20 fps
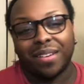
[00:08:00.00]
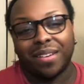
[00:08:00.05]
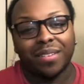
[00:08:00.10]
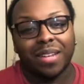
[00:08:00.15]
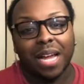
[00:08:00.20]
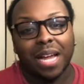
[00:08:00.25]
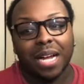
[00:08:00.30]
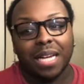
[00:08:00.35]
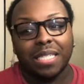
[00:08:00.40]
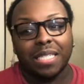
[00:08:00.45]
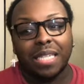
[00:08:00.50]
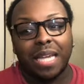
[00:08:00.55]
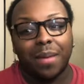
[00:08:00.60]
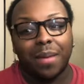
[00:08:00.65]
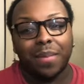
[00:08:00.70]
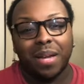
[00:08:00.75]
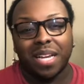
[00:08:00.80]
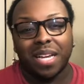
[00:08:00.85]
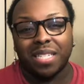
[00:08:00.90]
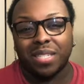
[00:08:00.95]
know, like I
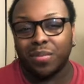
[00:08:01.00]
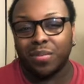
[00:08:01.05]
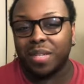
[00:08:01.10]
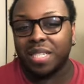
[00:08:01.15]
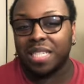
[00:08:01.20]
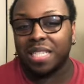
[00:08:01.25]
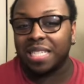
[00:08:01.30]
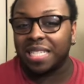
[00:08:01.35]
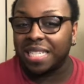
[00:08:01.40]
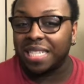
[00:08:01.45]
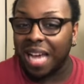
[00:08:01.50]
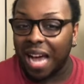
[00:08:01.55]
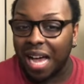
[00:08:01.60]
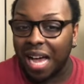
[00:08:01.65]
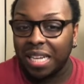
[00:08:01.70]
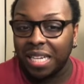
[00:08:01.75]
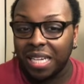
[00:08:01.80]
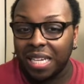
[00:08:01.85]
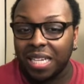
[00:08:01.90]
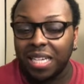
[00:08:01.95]
said, because it was
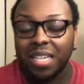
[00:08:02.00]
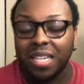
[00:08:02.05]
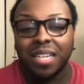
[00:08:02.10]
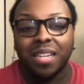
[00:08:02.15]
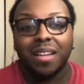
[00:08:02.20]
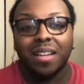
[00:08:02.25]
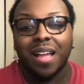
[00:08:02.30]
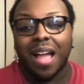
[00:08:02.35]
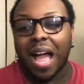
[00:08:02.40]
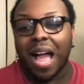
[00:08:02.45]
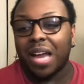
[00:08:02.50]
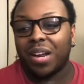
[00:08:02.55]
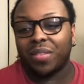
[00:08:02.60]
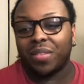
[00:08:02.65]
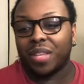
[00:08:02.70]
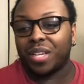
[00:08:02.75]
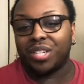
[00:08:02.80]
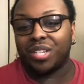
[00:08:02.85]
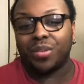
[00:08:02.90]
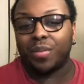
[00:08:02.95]
Askale, I
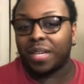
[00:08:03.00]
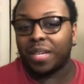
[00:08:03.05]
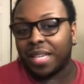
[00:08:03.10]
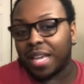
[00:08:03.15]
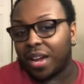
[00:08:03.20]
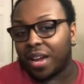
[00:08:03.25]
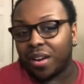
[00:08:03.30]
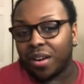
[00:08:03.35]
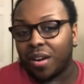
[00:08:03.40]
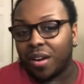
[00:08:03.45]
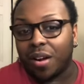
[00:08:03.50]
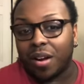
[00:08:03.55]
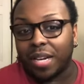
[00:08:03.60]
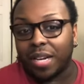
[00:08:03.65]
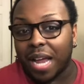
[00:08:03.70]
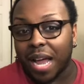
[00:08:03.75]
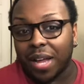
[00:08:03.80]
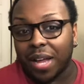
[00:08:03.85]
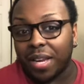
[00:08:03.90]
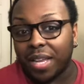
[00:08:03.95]
don't think she would have let her
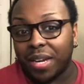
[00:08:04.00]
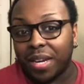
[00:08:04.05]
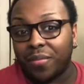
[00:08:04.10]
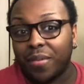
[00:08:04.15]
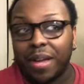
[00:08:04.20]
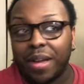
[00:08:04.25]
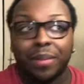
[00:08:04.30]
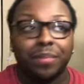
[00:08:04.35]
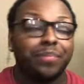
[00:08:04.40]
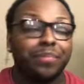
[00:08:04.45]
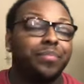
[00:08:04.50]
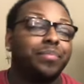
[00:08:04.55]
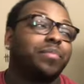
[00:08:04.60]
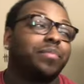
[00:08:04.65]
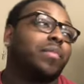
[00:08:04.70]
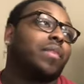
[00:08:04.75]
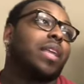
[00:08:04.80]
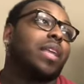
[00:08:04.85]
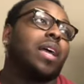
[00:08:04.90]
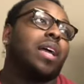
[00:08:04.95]
guard down anyway.
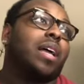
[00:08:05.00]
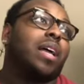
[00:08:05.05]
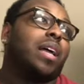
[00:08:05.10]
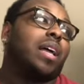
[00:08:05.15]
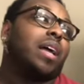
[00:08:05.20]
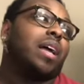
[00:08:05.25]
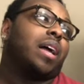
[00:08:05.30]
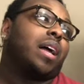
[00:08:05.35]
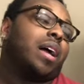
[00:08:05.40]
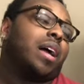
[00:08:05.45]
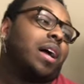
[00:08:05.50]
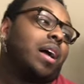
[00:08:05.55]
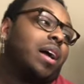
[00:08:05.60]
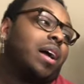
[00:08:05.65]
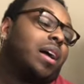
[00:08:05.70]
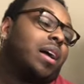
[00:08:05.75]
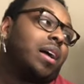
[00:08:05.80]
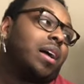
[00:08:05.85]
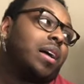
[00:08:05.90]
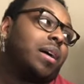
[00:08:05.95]

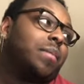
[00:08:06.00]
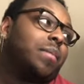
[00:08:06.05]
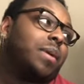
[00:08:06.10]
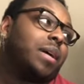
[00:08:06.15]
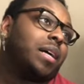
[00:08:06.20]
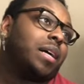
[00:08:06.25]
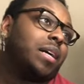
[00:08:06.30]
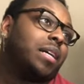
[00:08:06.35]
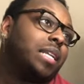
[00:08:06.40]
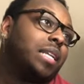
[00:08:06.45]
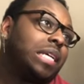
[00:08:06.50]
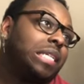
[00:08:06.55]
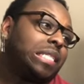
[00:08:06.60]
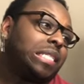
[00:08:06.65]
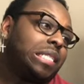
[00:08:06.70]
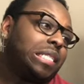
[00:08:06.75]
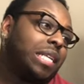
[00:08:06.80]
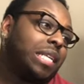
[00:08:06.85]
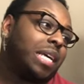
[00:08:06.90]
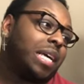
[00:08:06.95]
Let's
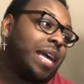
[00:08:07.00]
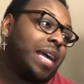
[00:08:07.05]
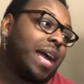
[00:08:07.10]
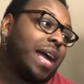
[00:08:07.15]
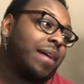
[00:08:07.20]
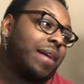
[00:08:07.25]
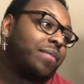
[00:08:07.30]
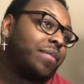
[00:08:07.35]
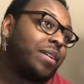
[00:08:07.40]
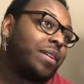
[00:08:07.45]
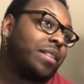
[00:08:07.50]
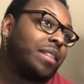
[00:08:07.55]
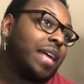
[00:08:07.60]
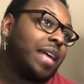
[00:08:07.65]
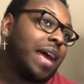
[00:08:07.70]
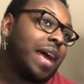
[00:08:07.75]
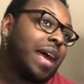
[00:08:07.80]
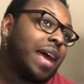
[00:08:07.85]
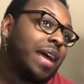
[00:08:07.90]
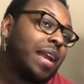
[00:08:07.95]
see. After
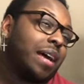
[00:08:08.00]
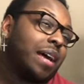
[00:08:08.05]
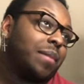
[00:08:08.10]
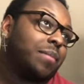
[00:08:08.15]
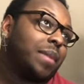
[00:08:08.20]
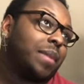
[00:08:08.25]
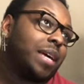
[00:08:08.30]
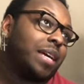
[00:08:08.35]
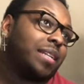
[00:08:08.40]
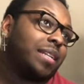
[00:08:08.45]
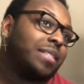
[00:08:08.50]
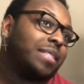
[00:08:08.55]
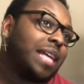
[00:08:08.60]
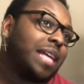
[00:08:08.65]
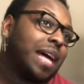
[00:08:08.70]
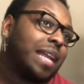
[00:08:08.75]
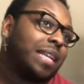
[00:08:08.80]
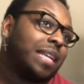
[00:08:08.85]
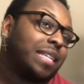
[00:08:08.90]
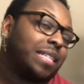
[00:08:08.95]
that, Mia
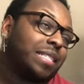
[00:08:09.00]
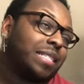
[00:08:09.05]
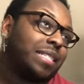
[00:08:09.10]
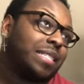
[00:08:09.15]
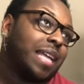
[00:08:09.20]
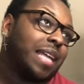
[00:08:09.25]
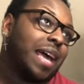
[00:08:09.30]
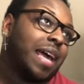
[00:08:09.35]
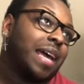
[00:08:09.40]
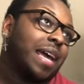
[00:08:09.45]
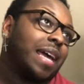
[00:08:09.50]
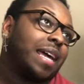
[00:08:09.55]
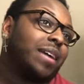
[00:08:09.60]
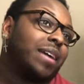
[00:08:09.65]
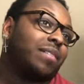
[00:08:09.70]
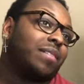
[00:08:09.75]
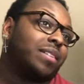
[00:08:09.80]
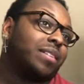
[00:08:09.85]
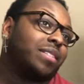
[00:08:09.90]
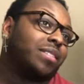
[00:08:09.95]
decided to stay.
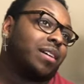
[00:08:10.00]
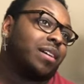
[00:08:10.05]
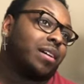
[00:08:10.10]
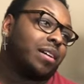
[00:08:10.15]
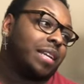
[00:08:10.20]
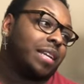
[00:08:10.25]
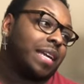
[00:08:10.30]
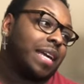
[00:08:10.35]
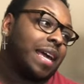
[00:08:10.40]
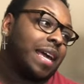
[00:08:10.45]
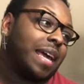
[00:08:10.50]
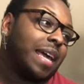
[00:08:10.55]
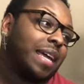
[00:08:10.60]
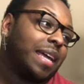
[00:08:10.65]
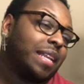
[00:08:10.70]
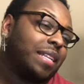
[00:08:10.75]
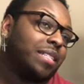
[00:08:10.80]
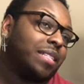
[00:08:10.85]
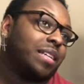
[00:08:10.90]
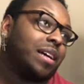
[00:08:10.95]
Chris talking to
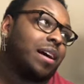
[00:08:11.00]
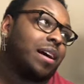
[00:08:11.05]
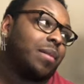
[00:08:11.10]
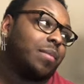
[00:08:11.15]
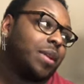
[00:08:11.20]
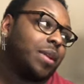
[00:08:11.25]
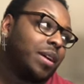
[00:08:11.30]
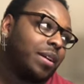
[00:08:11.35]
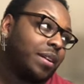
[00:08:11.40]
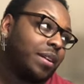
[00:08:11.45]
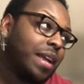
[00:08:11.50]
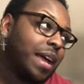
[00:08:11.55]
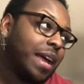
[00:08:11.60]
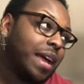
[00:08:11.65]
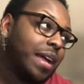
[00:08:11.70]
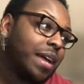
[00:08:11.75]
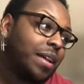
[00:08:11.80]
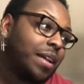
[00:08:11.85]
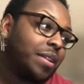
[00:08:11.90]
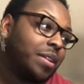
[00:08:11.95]
Candiace, calming her
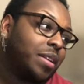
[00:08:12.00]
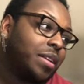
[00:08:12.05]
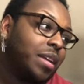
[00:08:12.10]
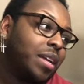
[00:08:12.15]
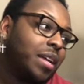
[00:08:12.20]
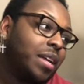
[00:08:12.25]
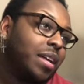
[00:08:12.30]
down